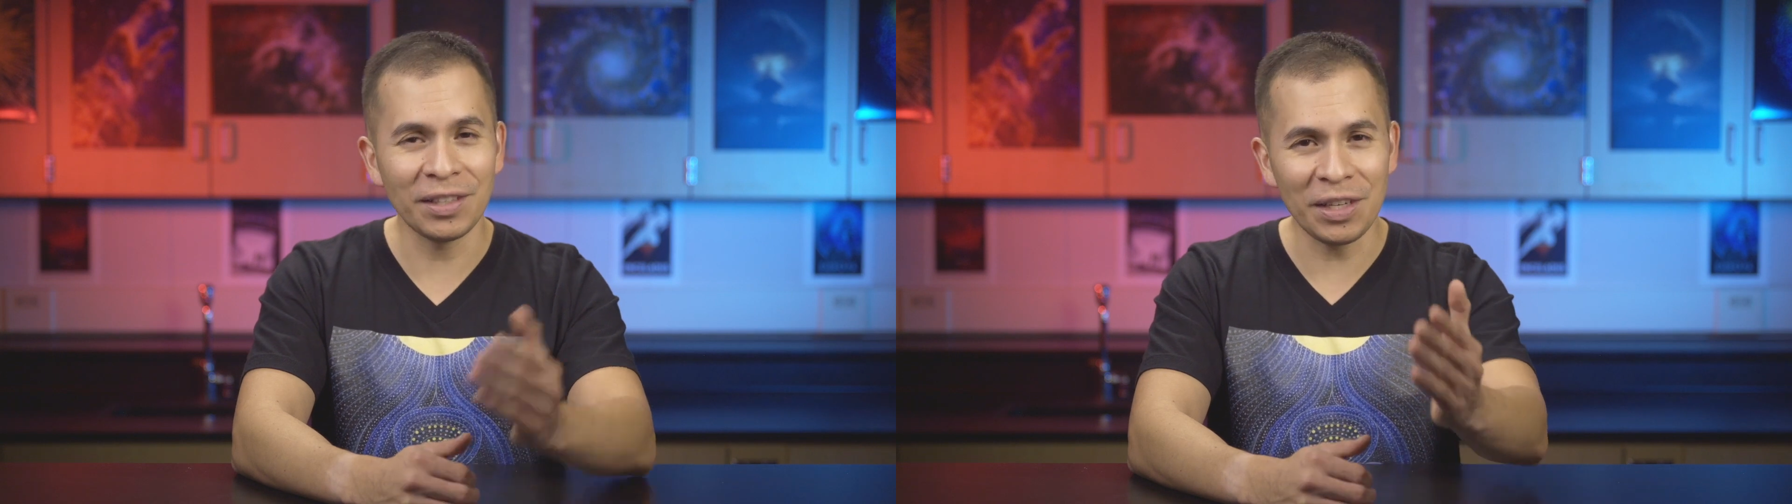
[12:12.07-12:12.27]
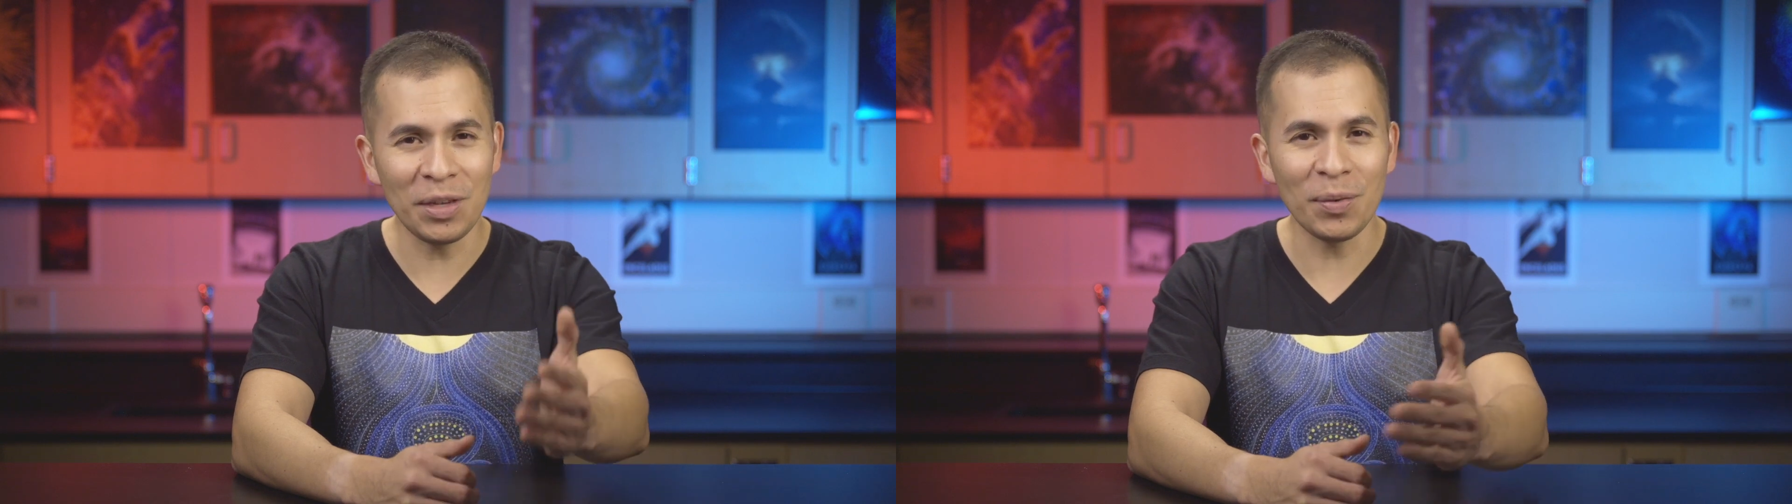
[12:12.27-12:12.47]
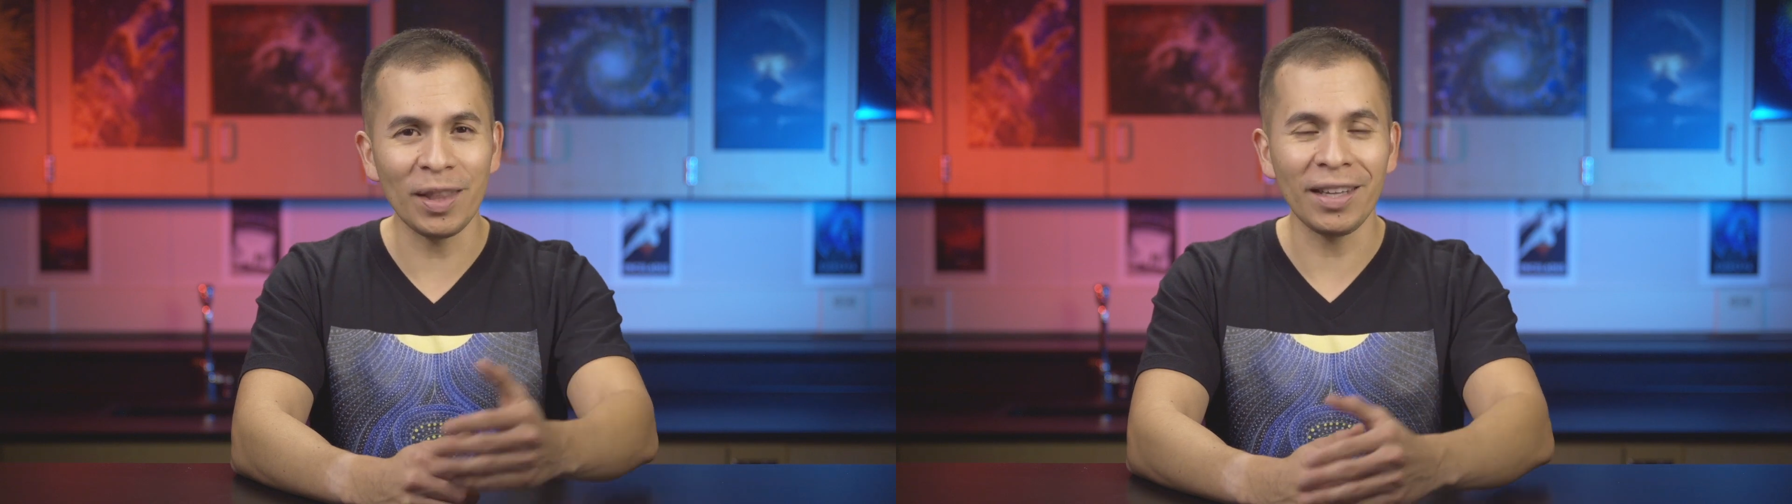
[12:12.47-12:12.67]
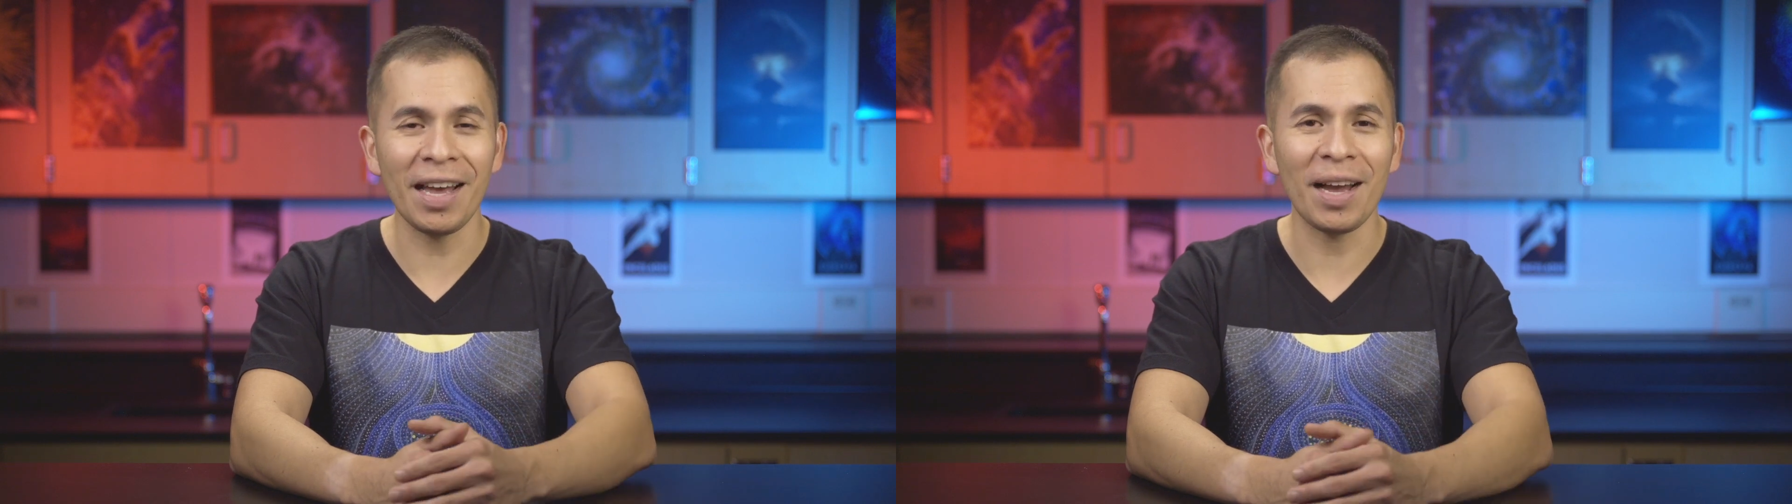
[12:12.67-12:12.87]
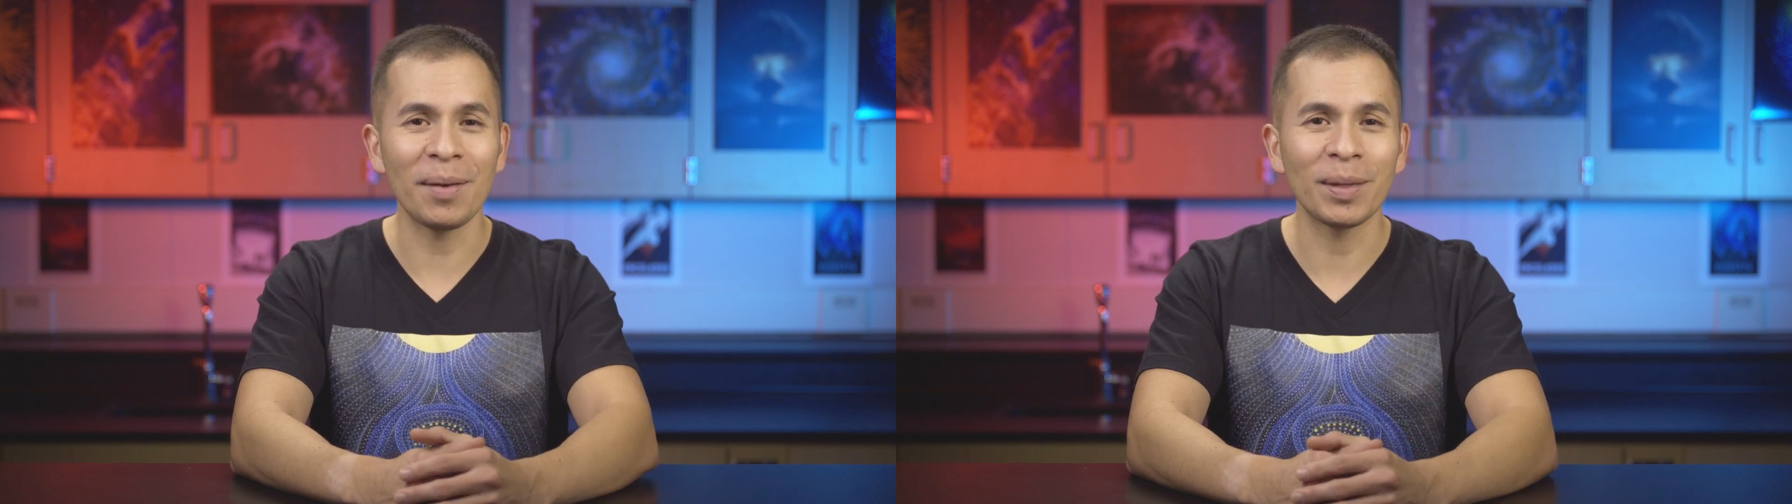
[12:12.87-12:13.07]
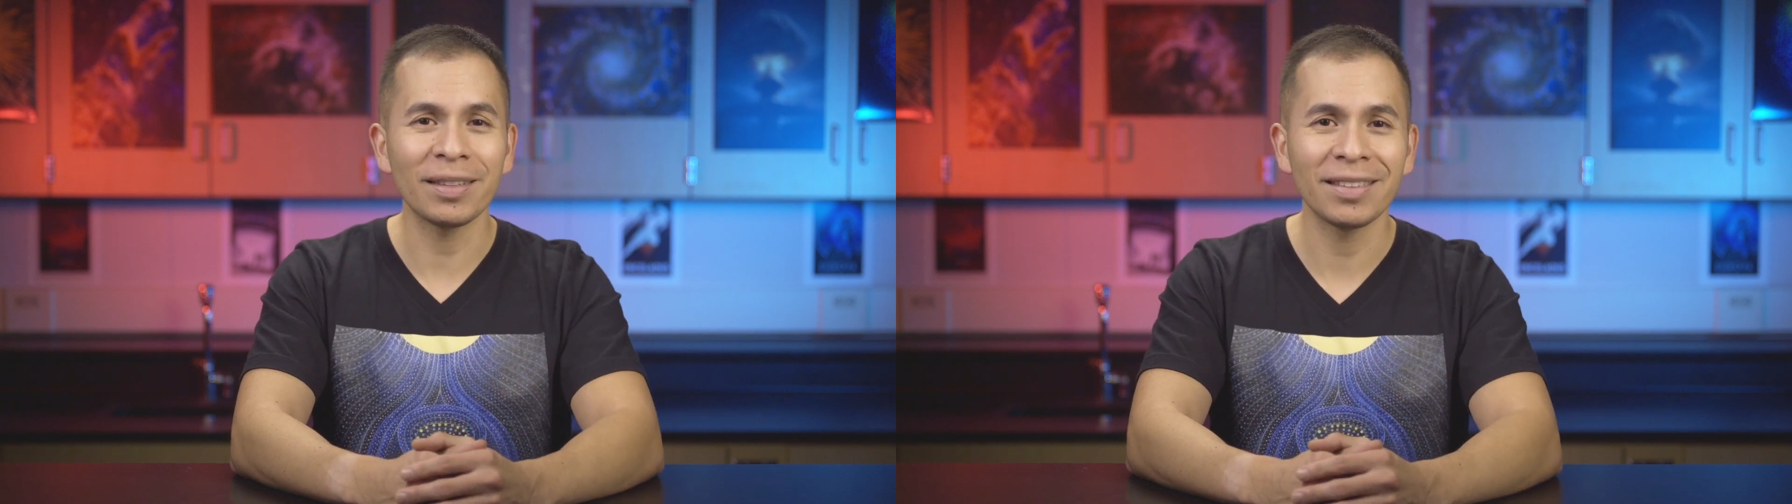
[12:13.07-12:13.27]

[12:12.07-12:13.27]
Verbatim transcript: see you in the lab.